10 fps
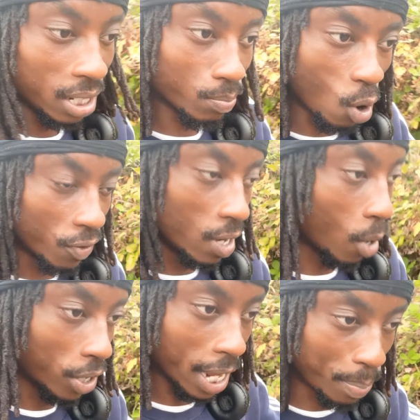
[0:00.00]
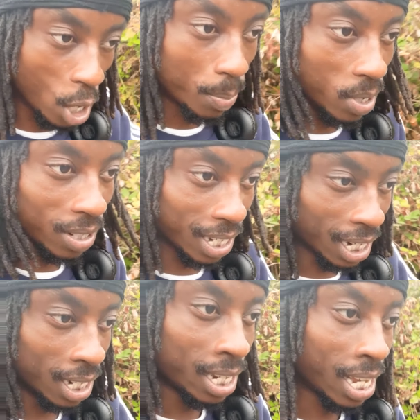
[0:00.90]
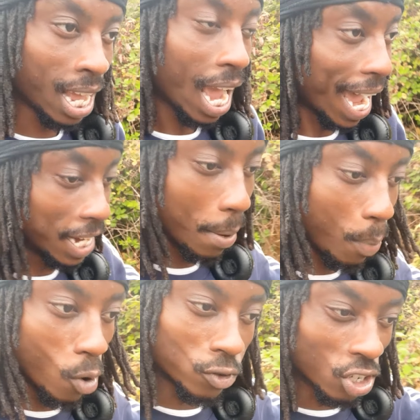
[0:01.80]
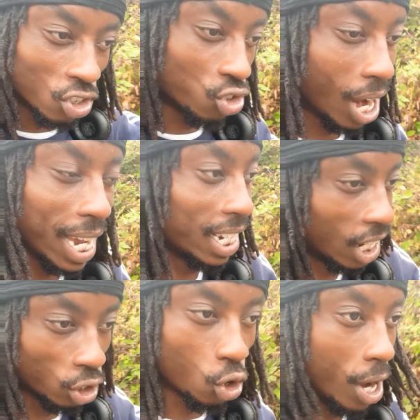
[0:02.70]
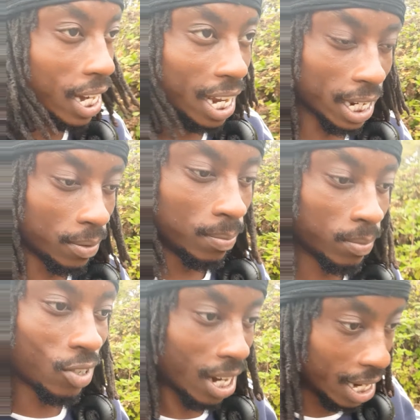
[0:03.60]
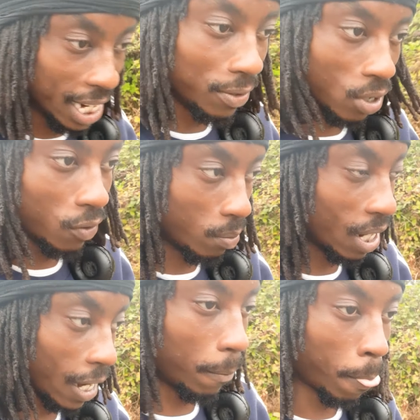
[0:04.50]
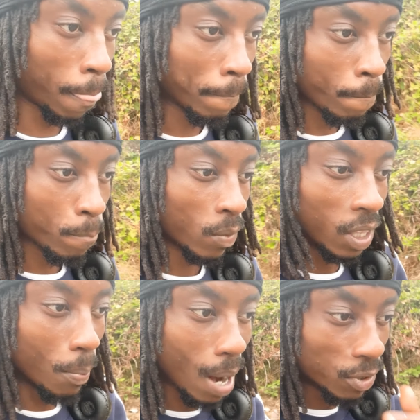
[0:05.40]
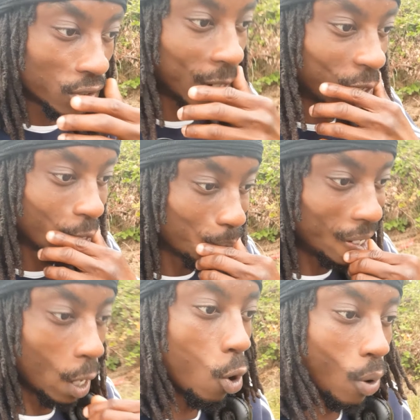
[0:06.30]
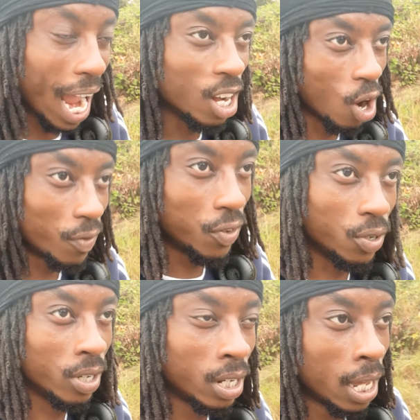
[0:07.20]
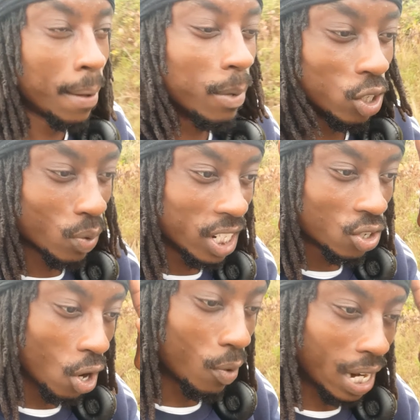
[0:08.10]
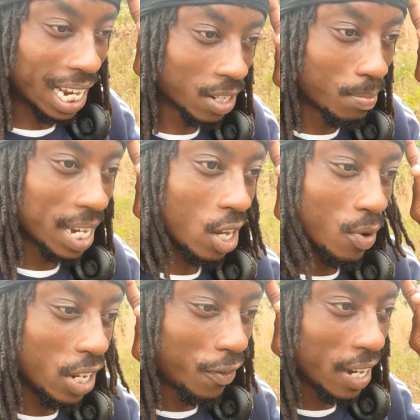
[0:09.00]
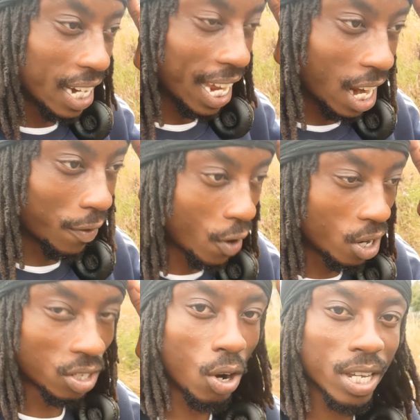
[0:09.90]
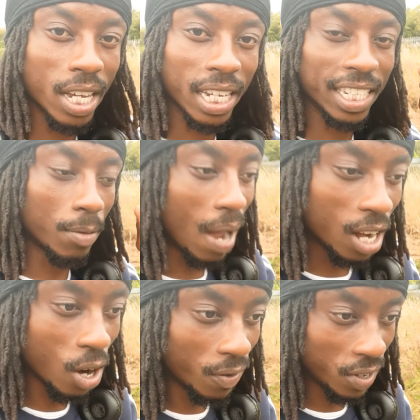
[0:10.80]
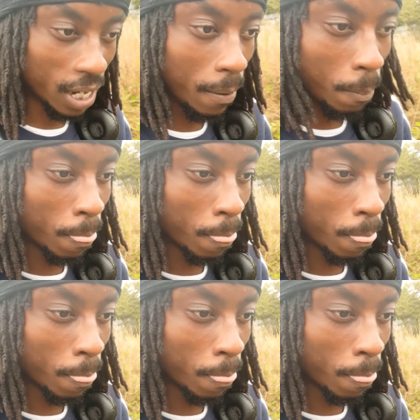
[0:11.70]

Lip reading: Both of them are on their purpose, yeah? And they're both just grinding and going at it, trying to leave something behind. The marriage thing shouldn't be, oh, I love you. Because when you start, as a man, yeah, when you think like that first, oh yeah, it's about love, yeah?